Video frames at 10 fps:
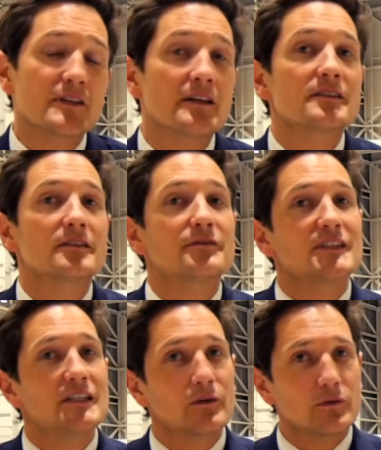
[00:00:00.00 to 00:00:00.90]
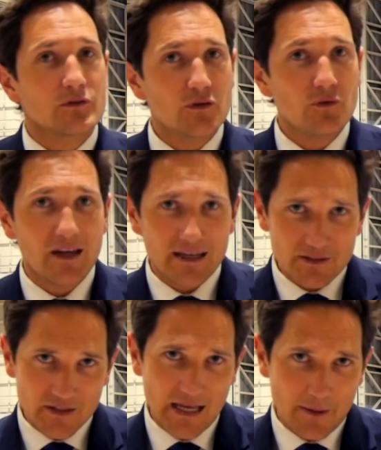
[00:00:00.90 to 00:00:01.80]
tons of CO2
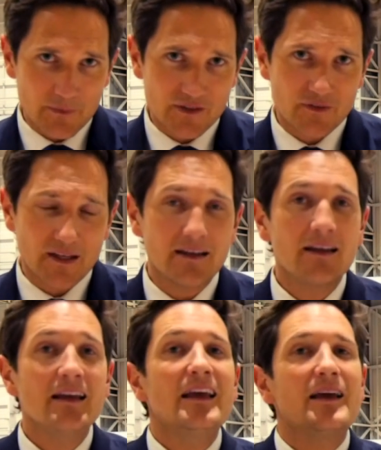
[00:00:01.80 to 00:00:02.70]
into the atmosphere,